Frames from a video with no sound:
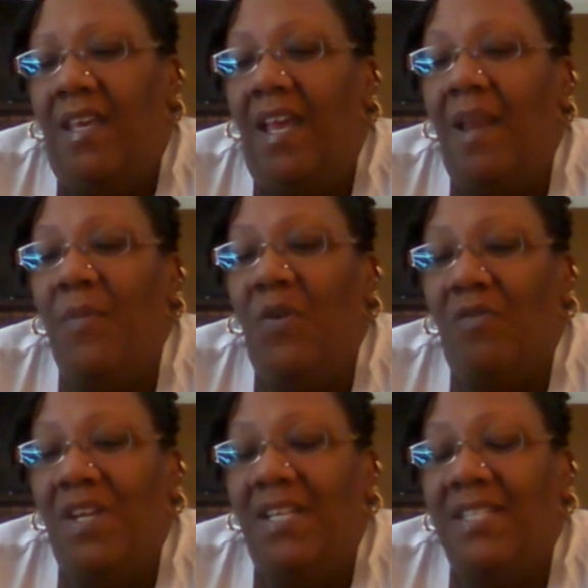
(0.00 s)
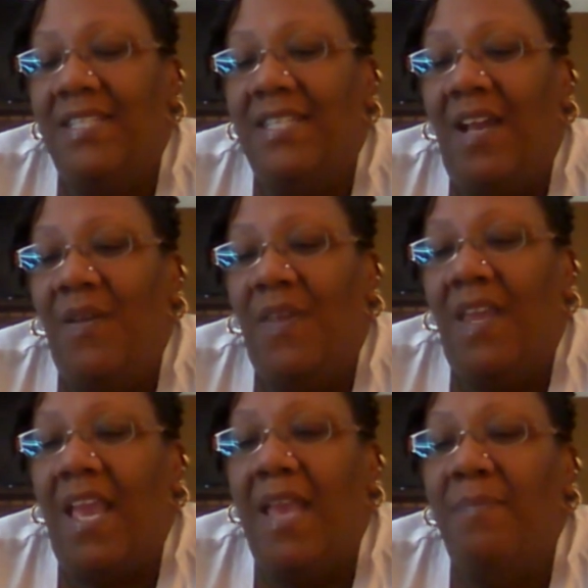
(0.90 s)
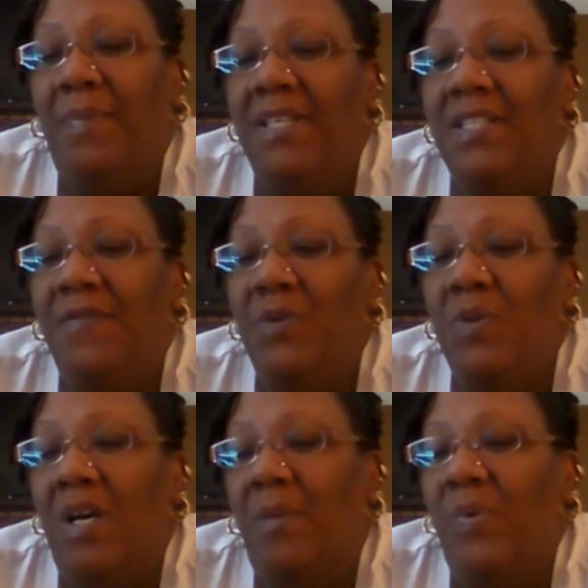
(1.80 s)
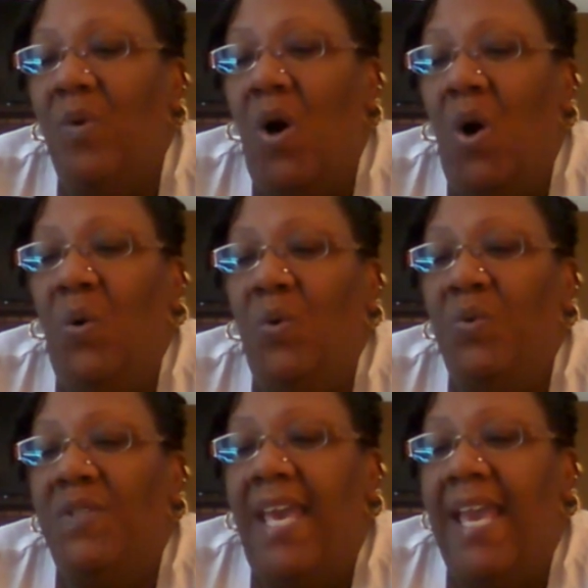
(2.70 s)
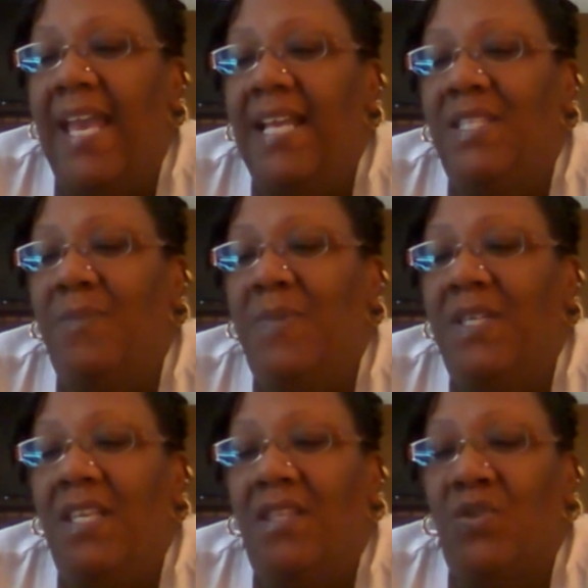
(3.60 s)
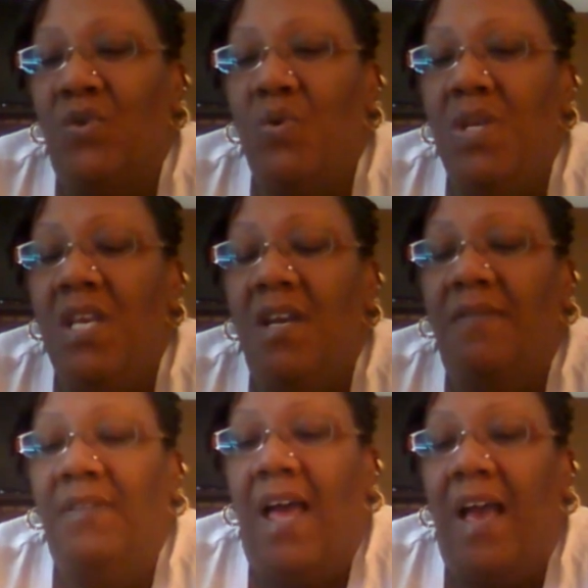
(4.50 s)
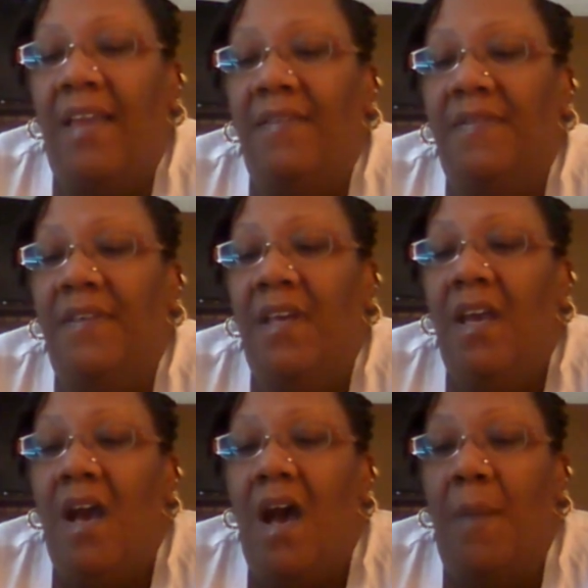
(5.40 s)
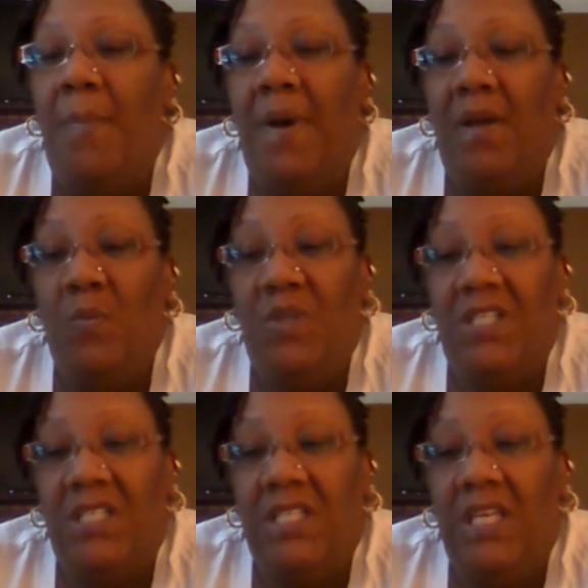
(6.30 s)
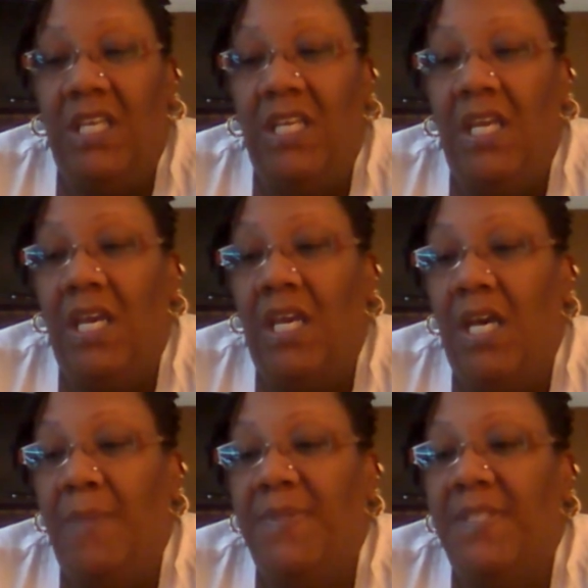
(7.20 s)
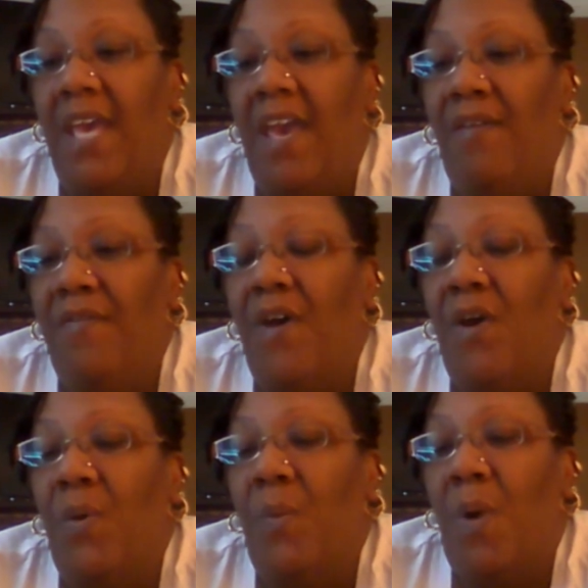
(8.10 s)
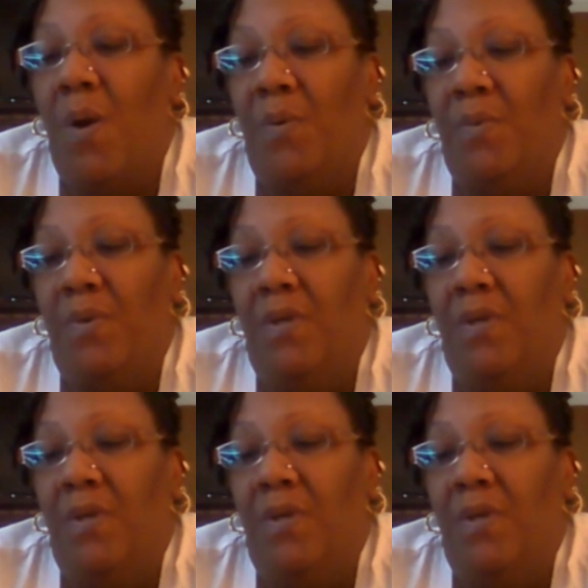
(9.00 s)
And I'm going to read this entire thing. A blissful couple holds hands beneath a tree of life, upon which 10 cups have grown.